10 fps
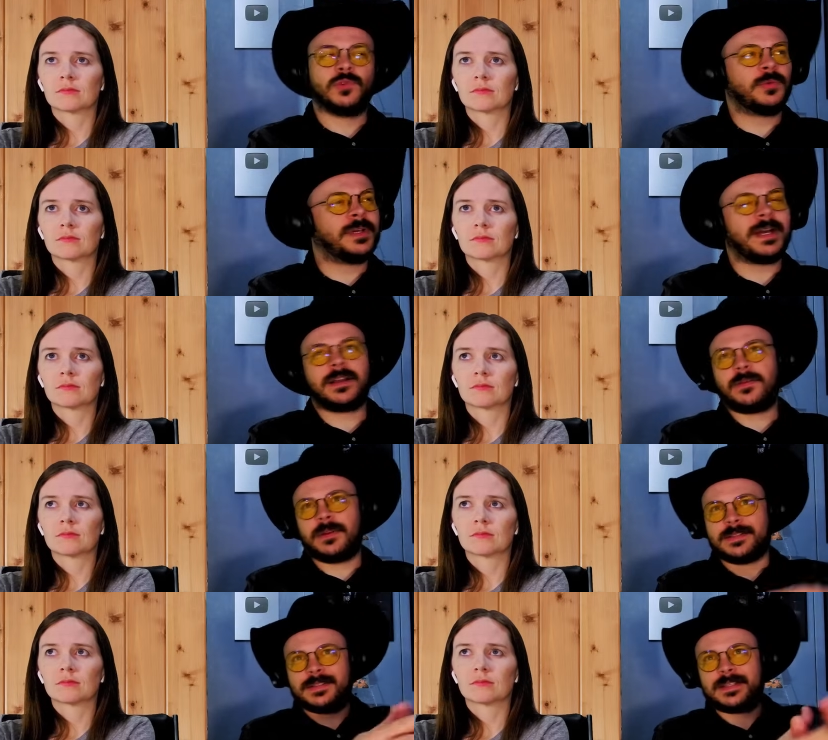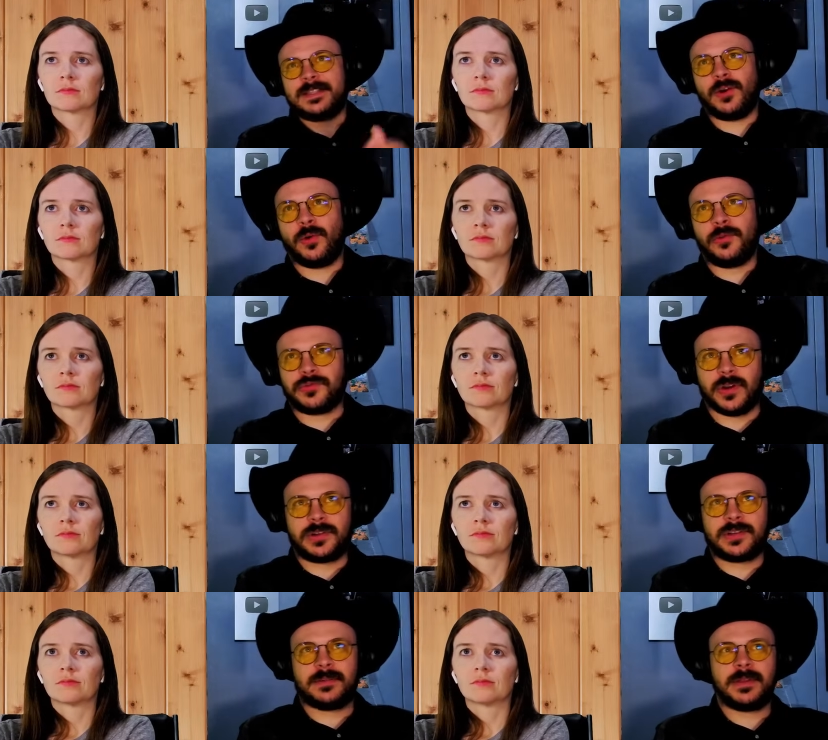Speaker 1: got going? Is this like the whole drug
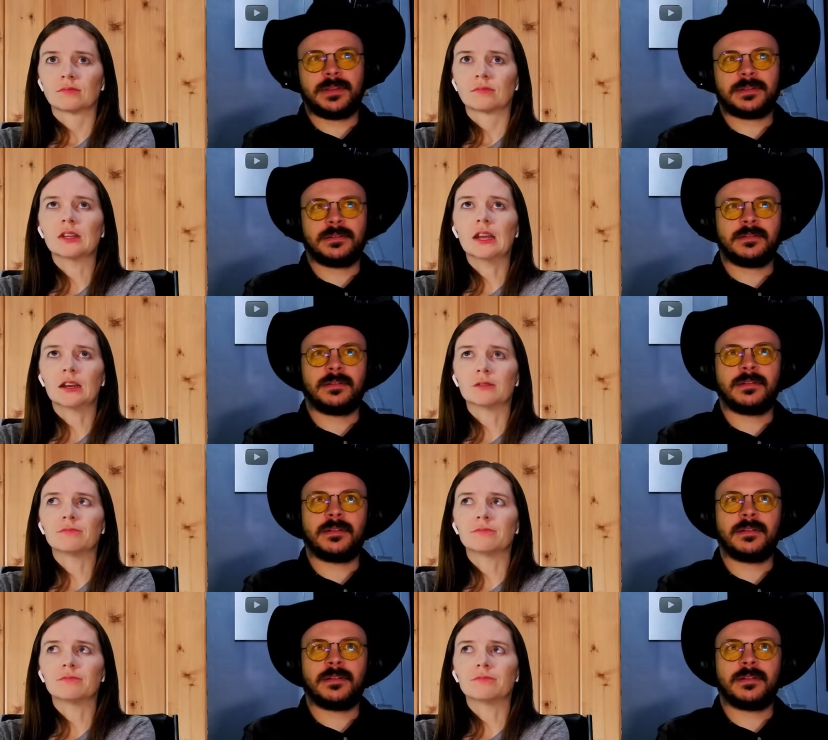shipment? Yeah.